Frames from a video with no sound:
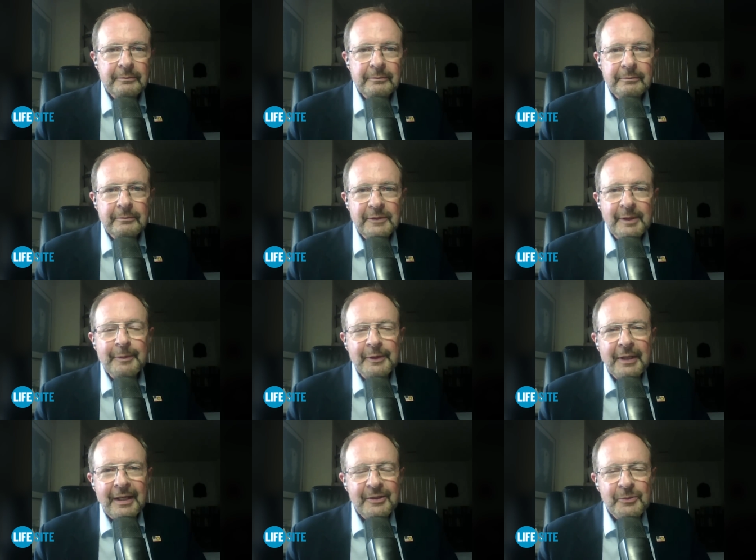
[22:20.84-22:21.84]

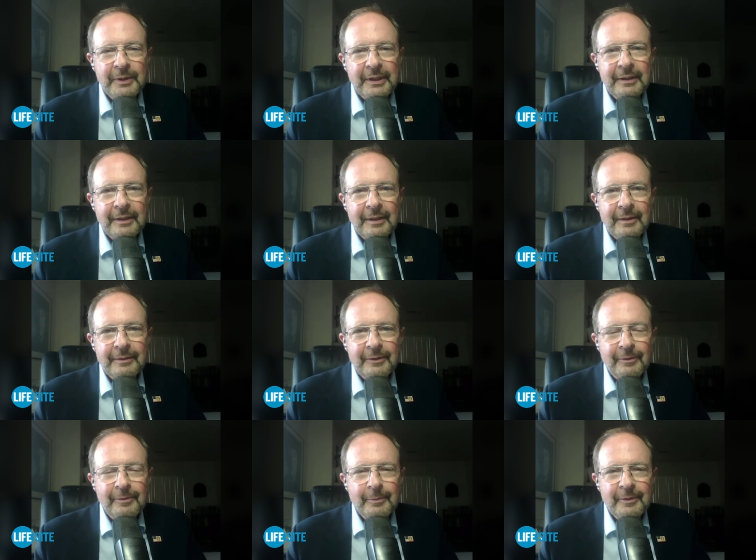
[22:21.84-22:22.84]
sympathize with,
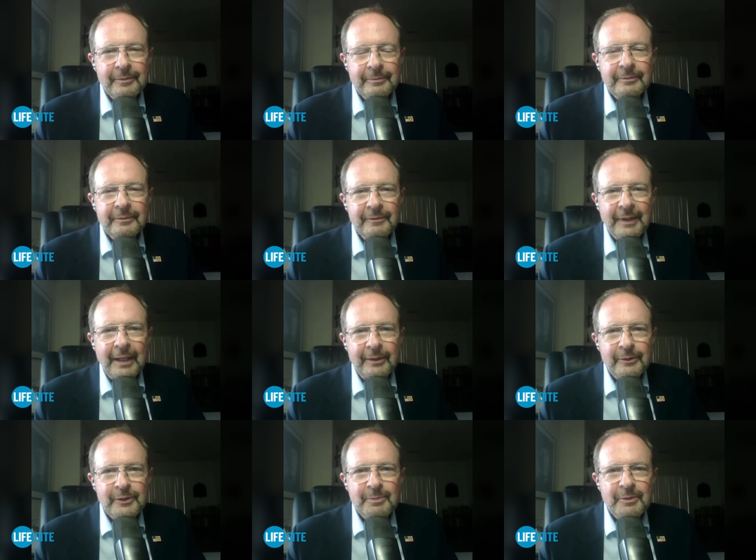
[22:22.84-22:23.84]
from a
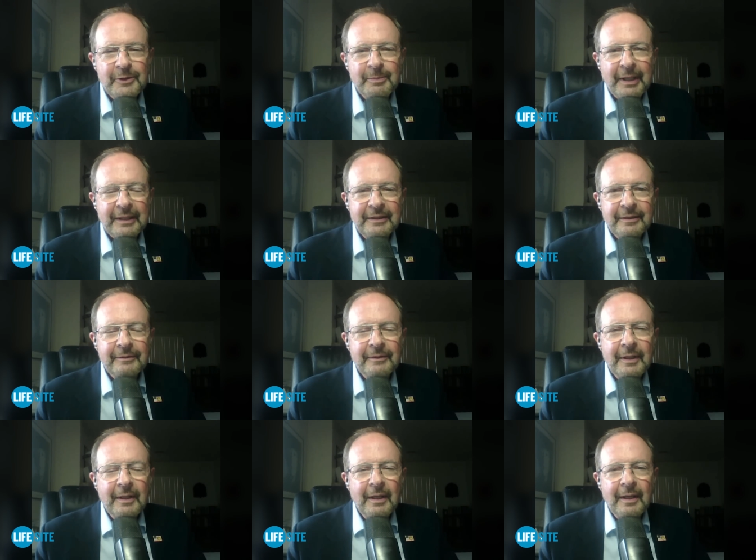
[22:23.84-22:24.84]
values perspective,
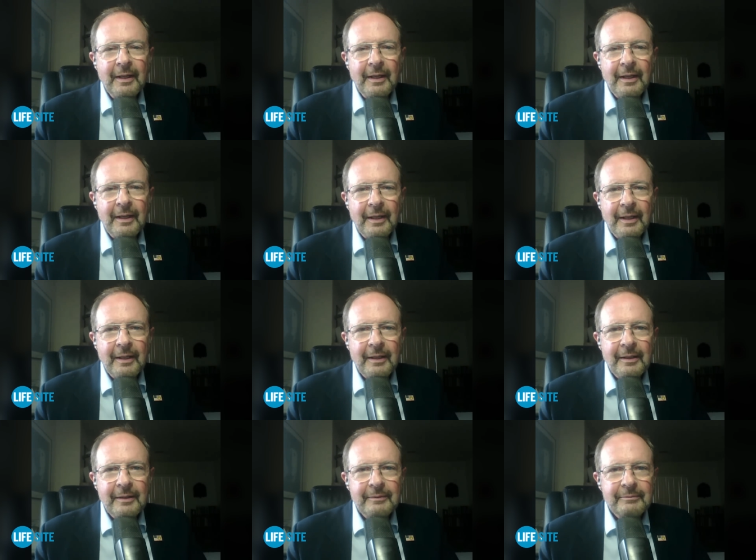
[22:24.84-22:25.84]

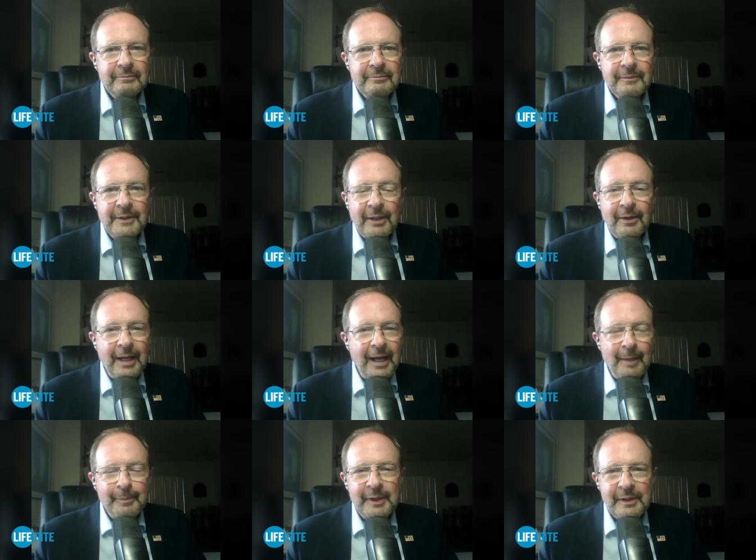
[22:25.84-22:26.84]
they're
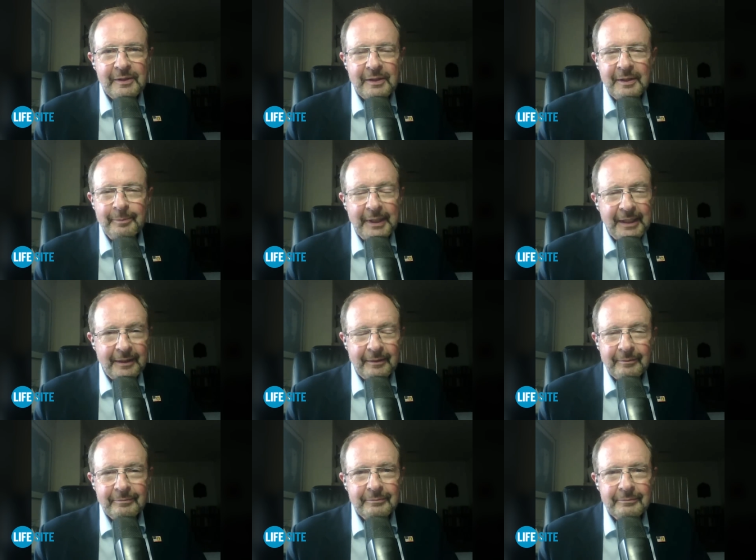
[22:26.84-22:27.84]
happy as can be.
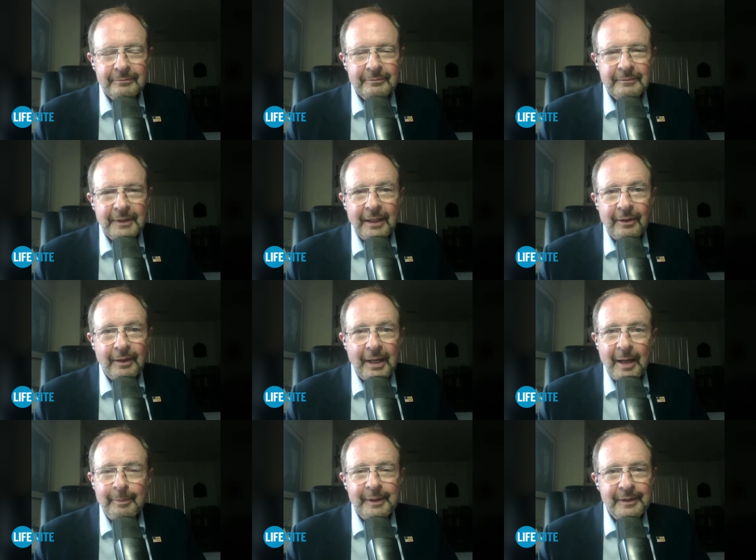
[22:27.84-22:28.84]
They are
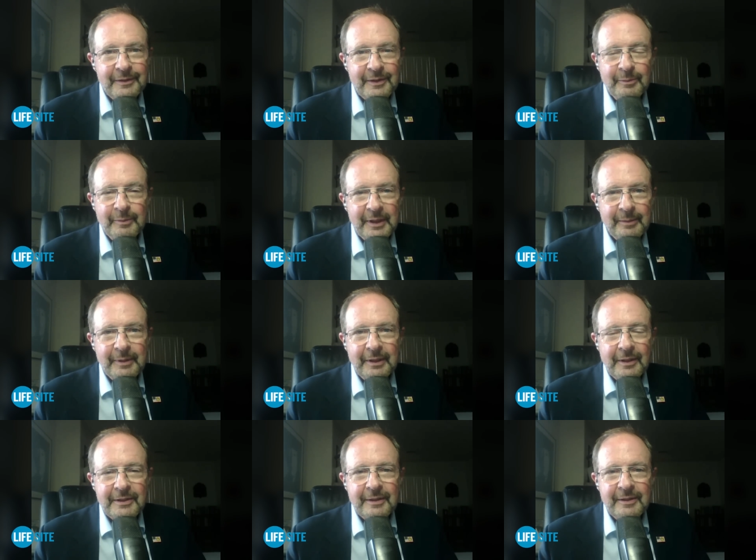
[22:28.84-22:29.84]
happy as can be
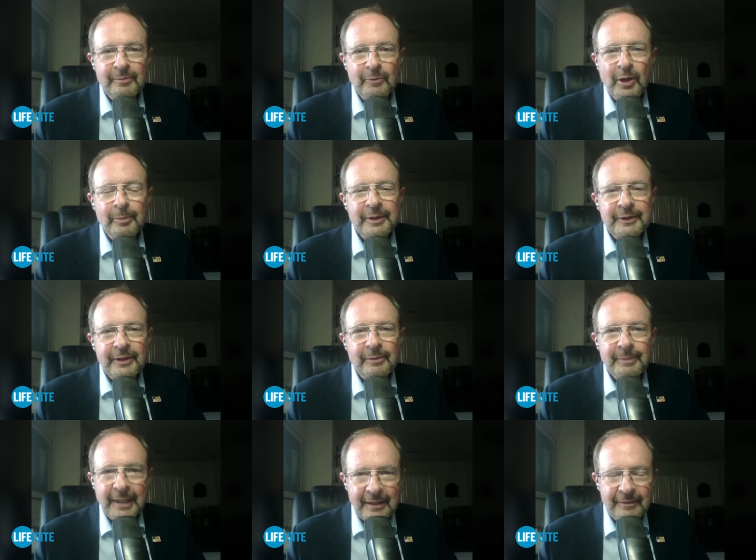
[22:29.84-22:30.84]
because at the moment they're
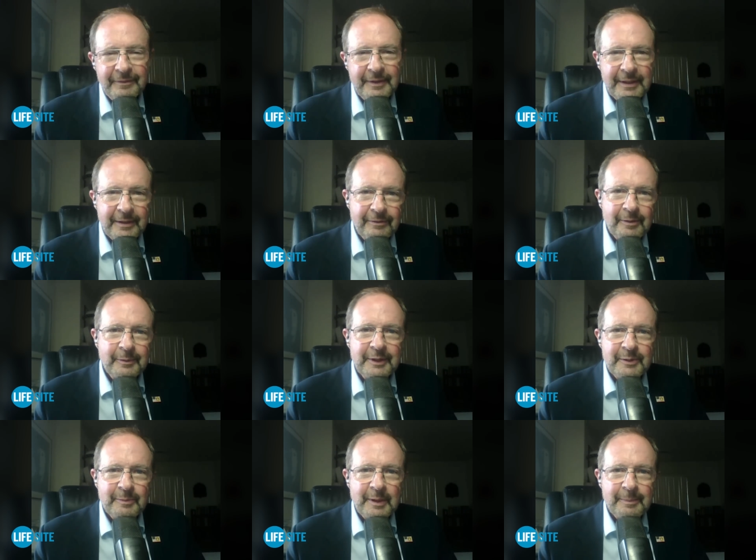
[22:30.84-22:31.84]
benefiting from these
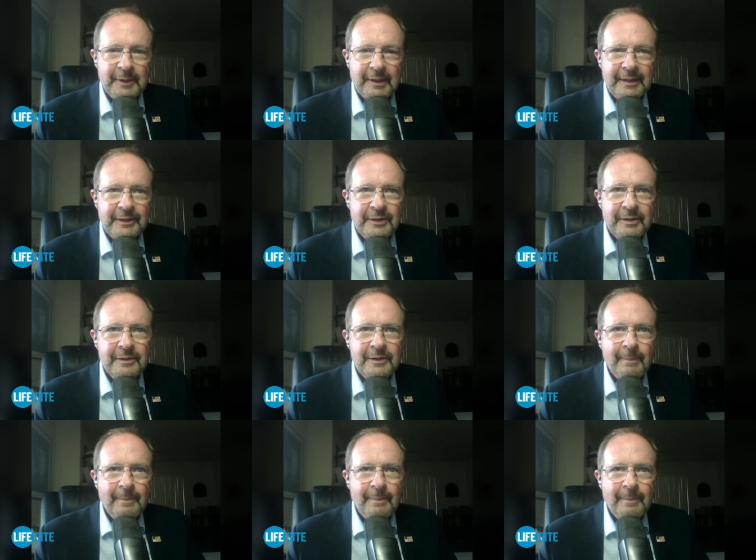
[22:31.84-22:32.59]
manipulations.